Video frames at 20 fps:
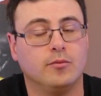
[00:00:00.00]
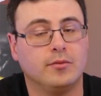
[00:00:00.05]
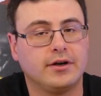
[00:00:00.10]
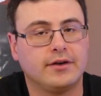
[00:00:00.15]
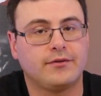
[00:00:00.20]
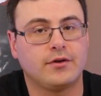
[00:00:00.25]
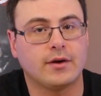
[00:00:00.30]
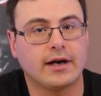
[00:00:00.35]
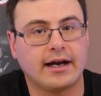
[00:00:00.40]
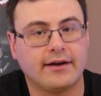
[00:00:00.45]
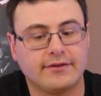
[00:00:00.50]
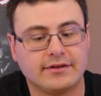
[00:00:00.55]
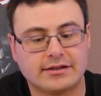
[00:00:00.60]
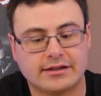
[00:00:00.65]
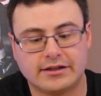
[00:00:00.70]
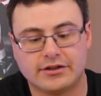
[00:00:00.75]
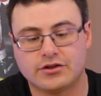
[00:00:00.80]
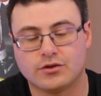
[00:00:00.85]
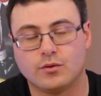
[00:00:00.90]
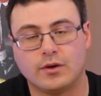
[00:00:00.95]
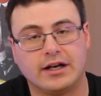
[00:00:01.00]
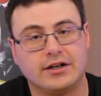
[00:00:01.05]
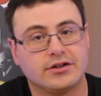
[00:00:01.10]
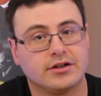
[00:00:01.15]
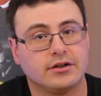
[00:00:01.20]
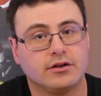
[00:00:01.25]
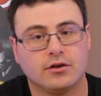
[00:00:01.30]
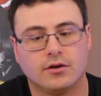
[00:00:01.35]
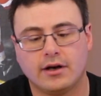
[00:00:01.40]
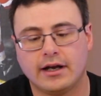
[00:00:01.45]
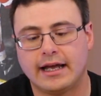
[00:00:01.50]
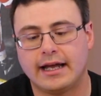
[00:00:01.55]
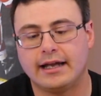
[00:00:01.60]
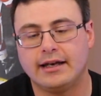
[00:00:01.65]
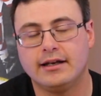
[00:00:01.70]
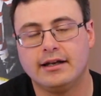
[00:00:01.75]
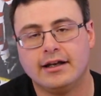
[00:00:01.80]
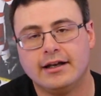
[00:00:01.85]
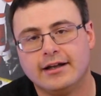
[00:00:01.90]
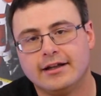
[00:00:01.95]
But if you have a situation, go
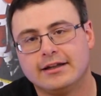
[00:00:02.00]
ahead,